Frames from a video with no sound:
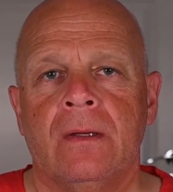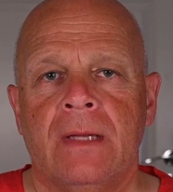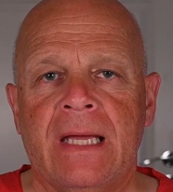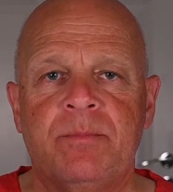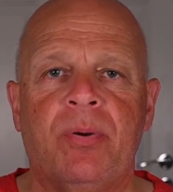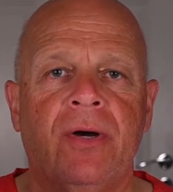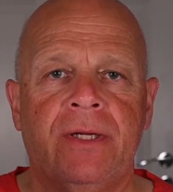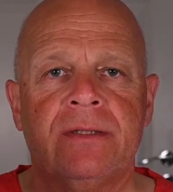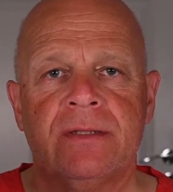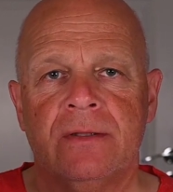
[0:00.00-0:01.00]
And
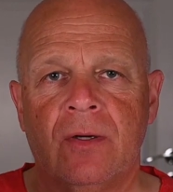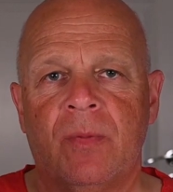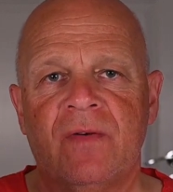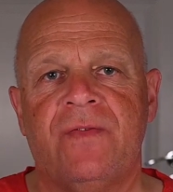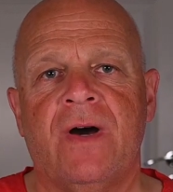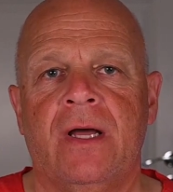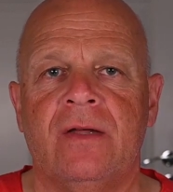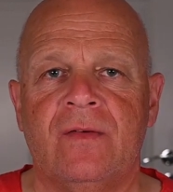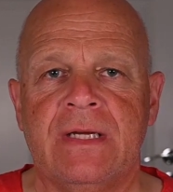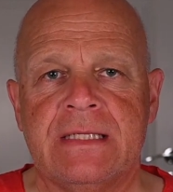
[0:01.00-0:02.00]
point number
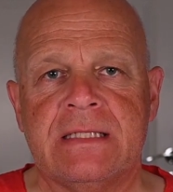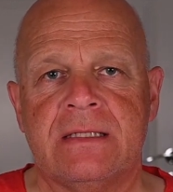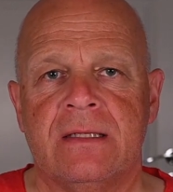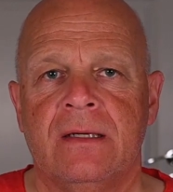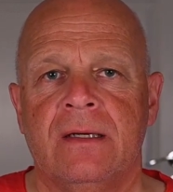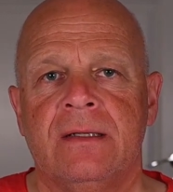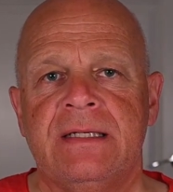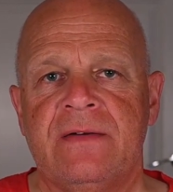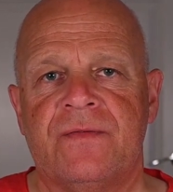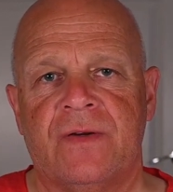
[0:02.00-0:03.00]
5 is
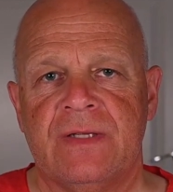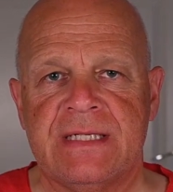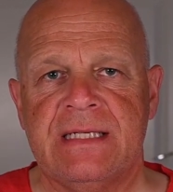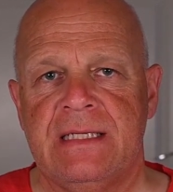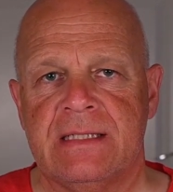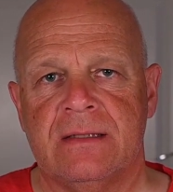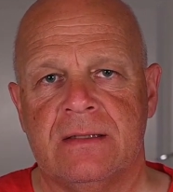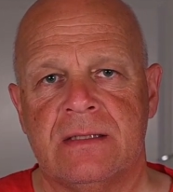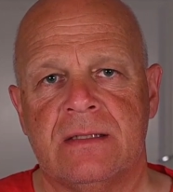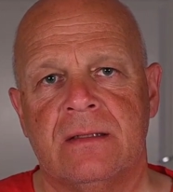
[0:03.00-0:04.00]
different
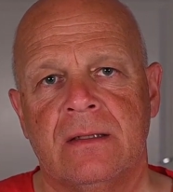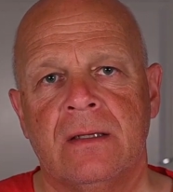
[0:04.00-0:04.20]
seasons.